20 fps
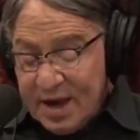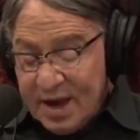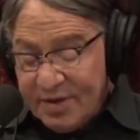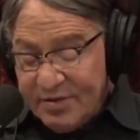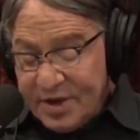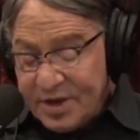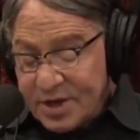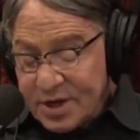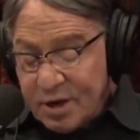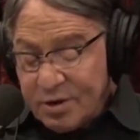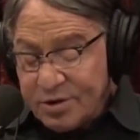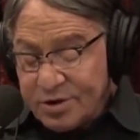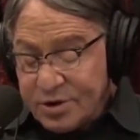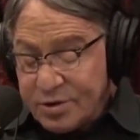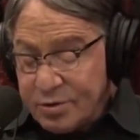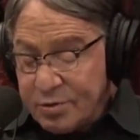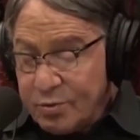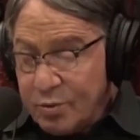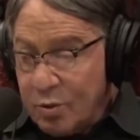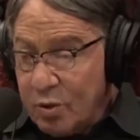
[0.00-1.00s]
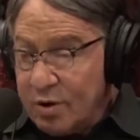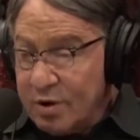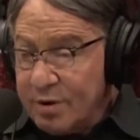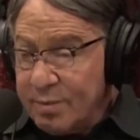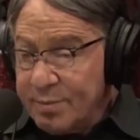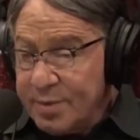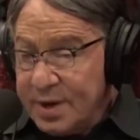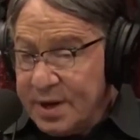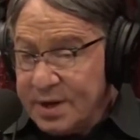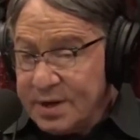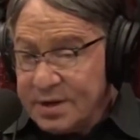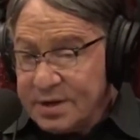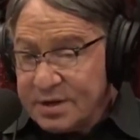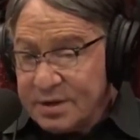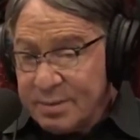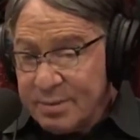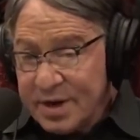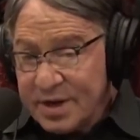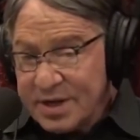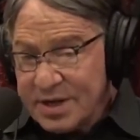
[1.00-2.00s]
And this goes through war and
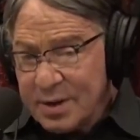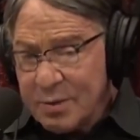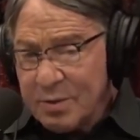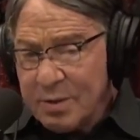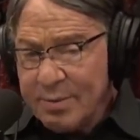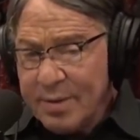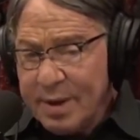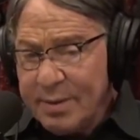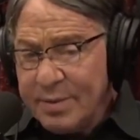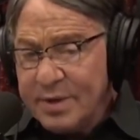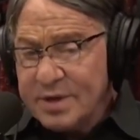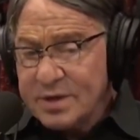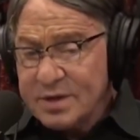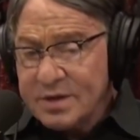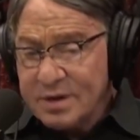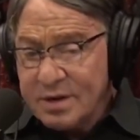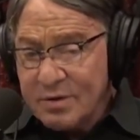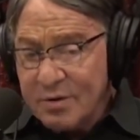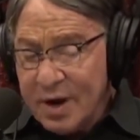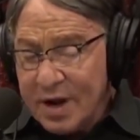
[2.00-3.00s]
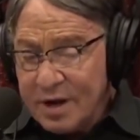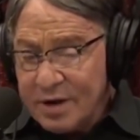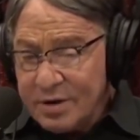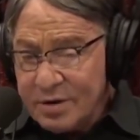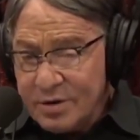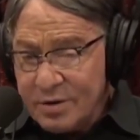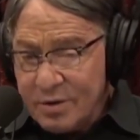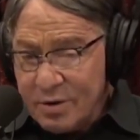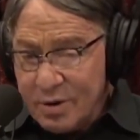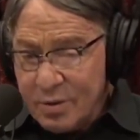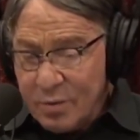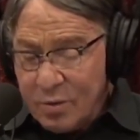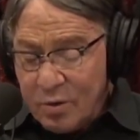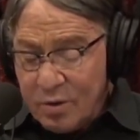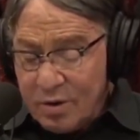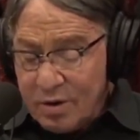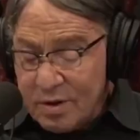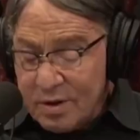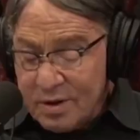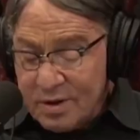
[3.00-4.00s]
peace. You might say, well, maybe it's greater during
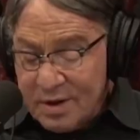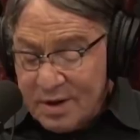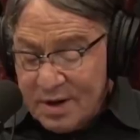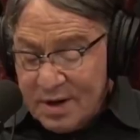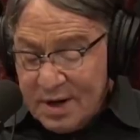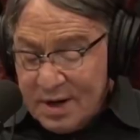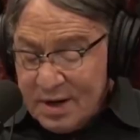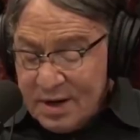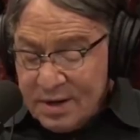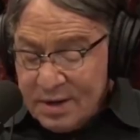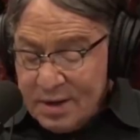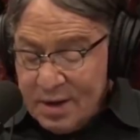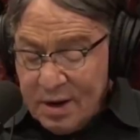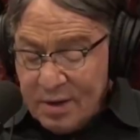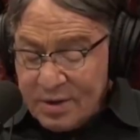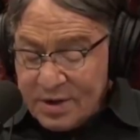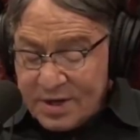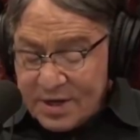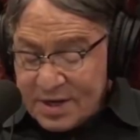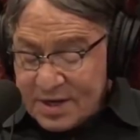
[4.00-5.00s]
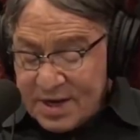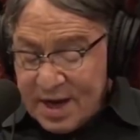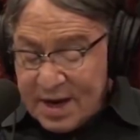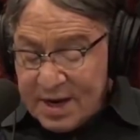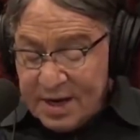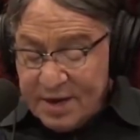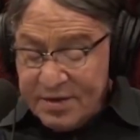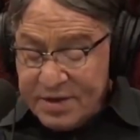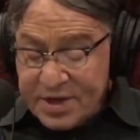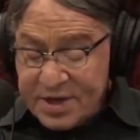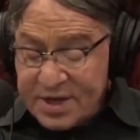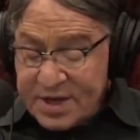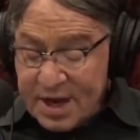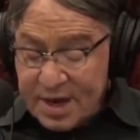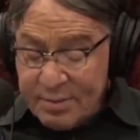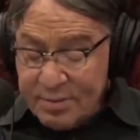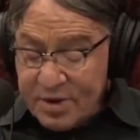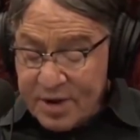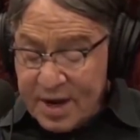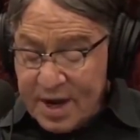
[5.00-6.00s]
war. No, it's exactly the
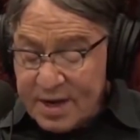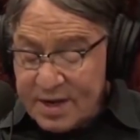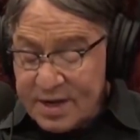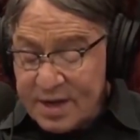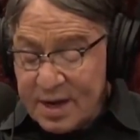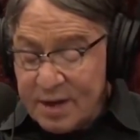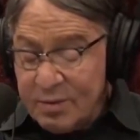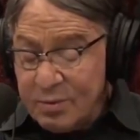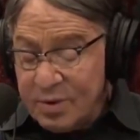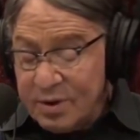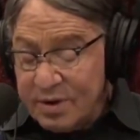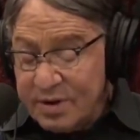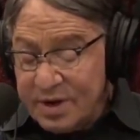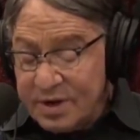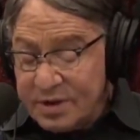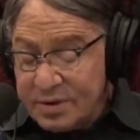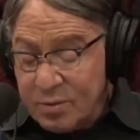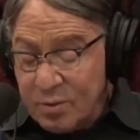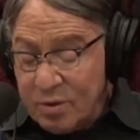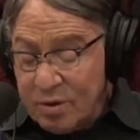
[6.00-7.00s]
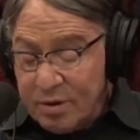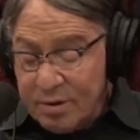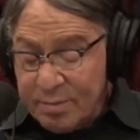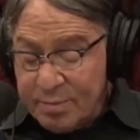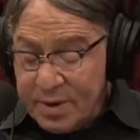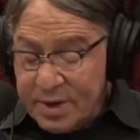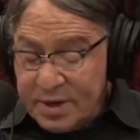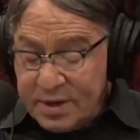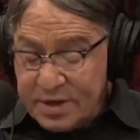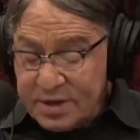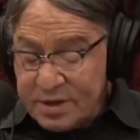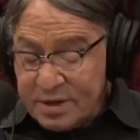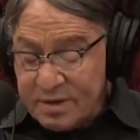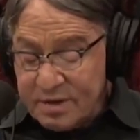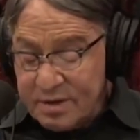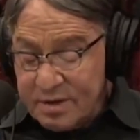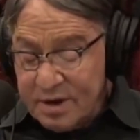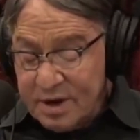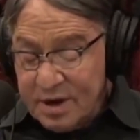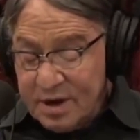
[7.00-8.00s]
same. You can't tell when there's war or peace
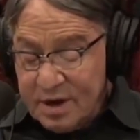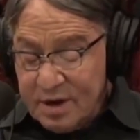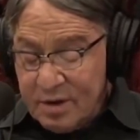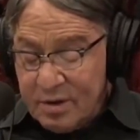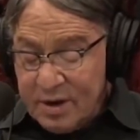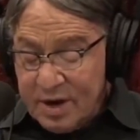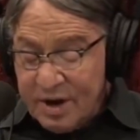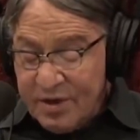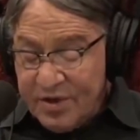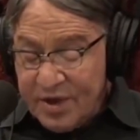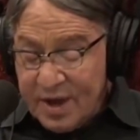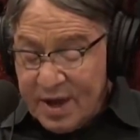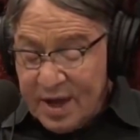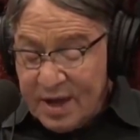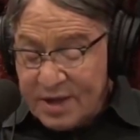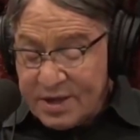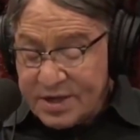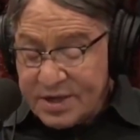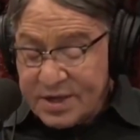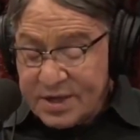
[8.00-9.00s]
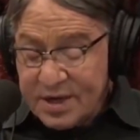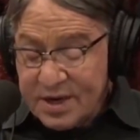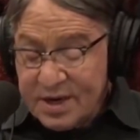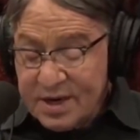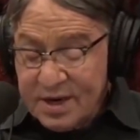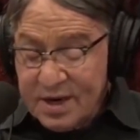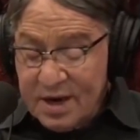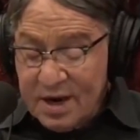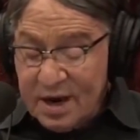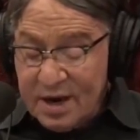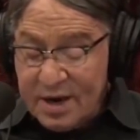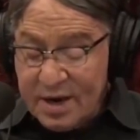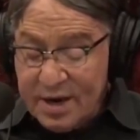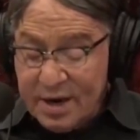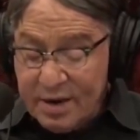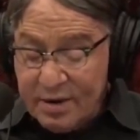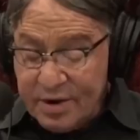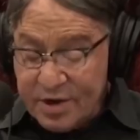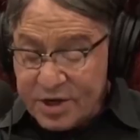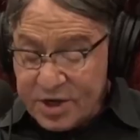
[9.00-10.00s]
or, or anything else on here.